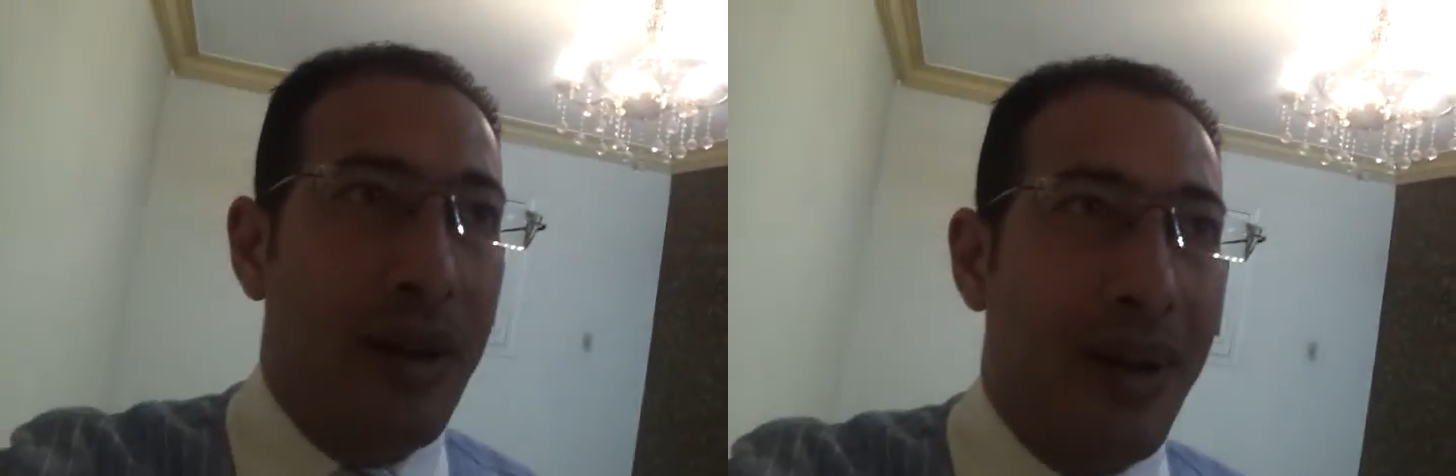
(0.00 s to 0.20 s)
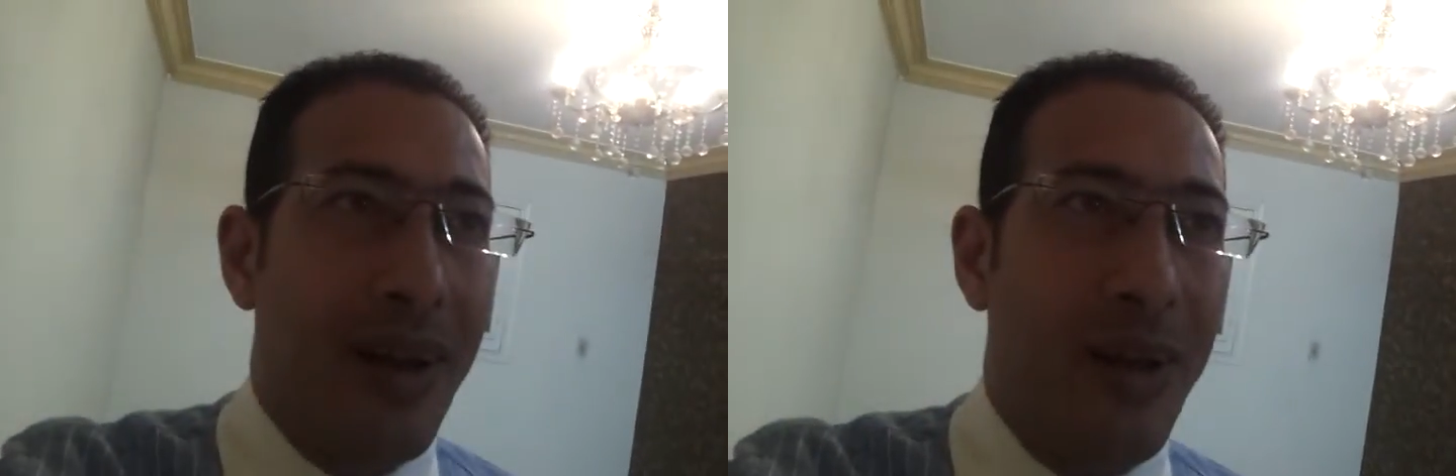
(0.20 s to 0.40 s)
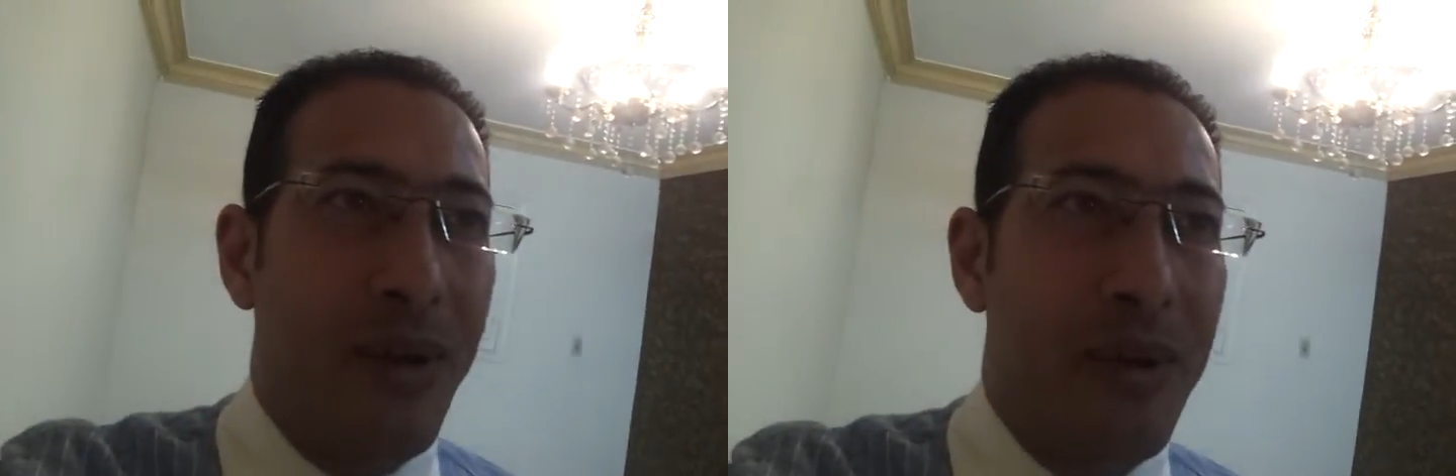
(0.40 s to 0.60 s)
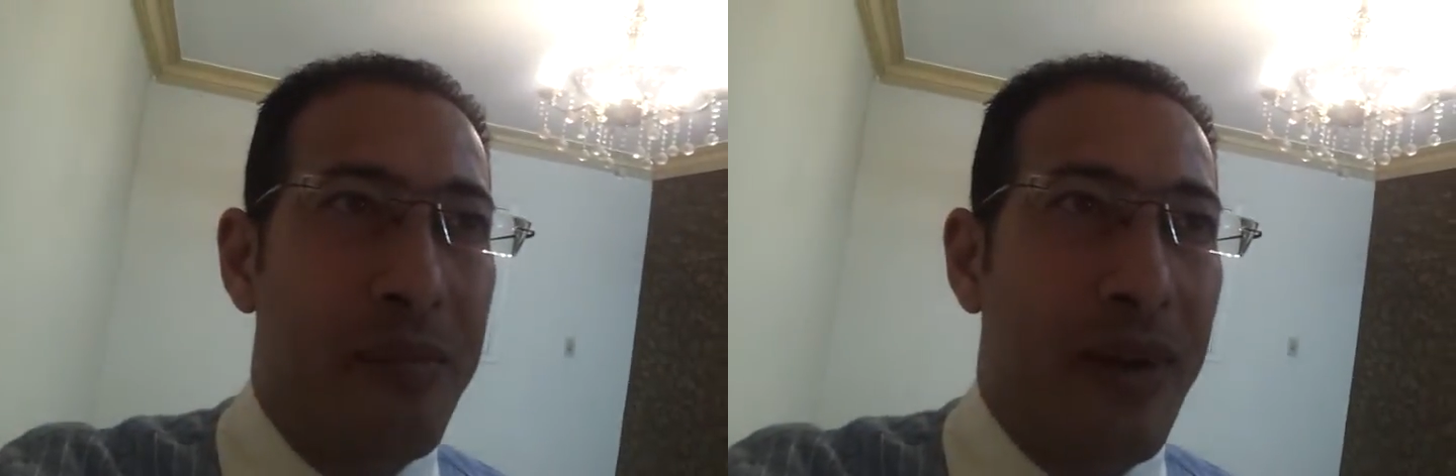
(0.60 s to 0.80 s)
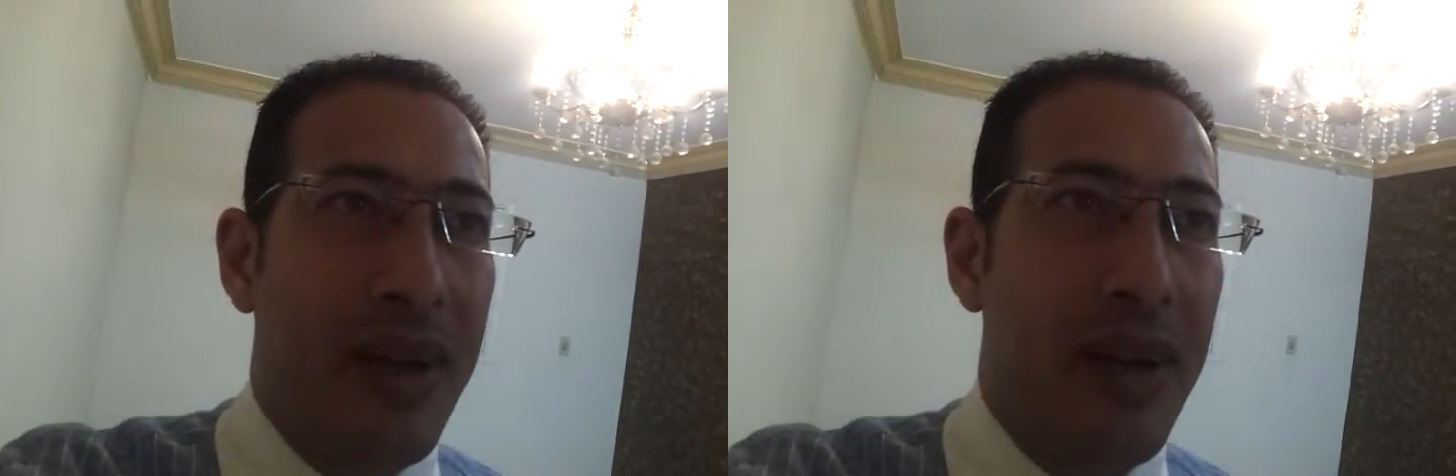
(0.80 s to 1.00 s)
Hello,
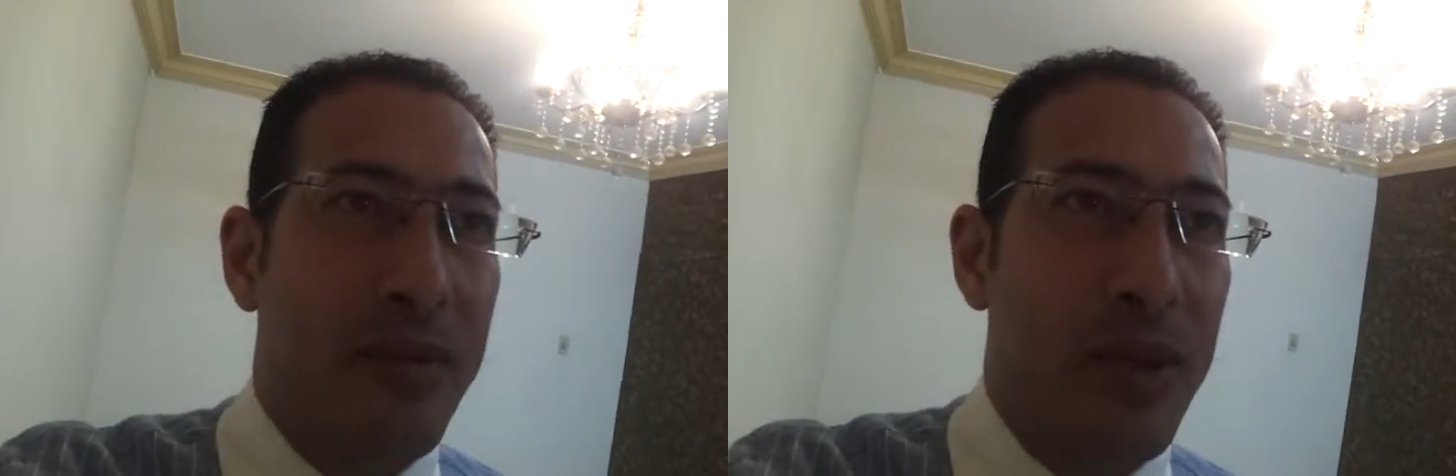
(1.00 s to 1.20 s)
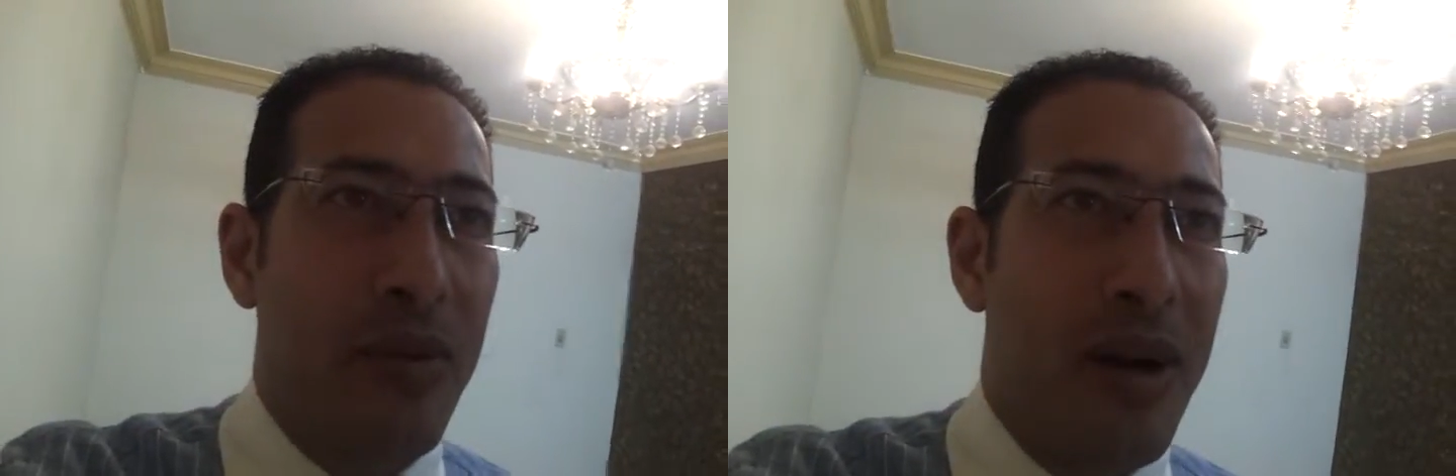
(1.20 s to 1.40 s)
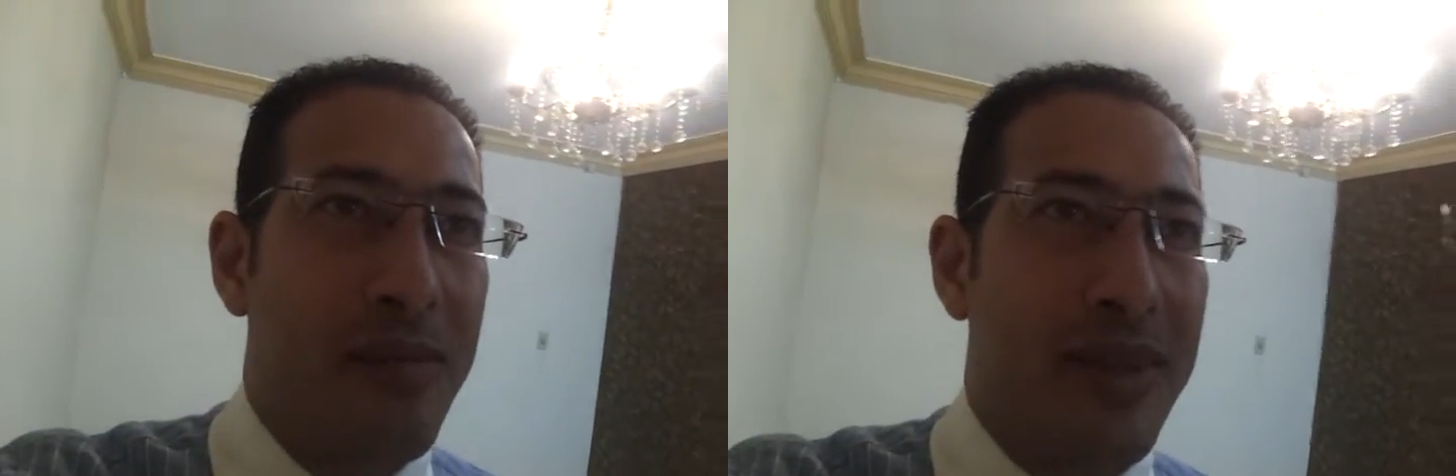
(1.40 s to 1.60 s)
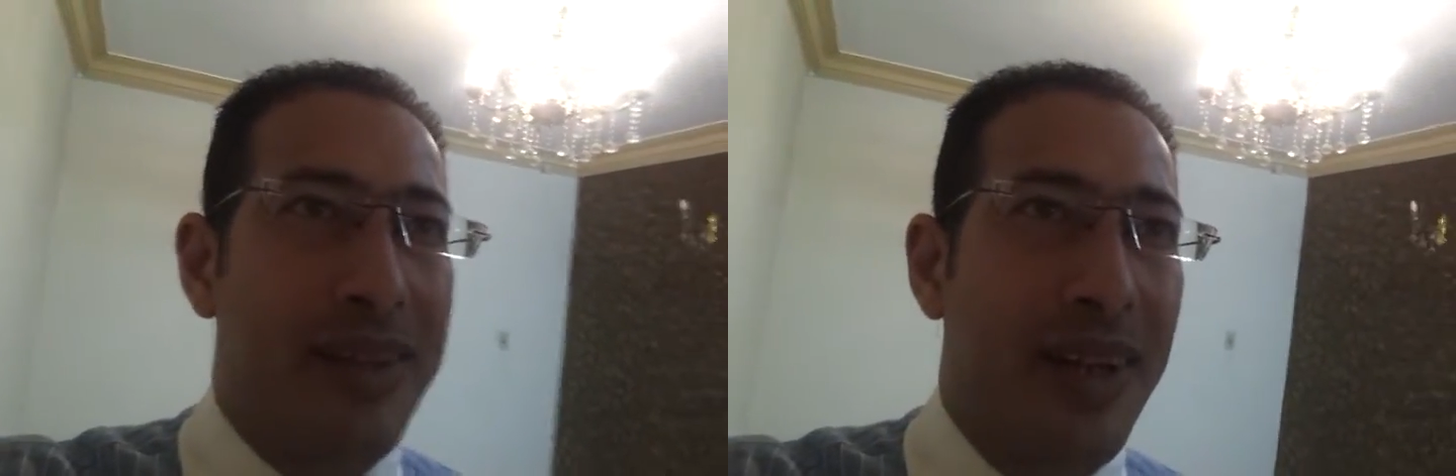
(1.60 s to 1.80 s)
my name is Mohamed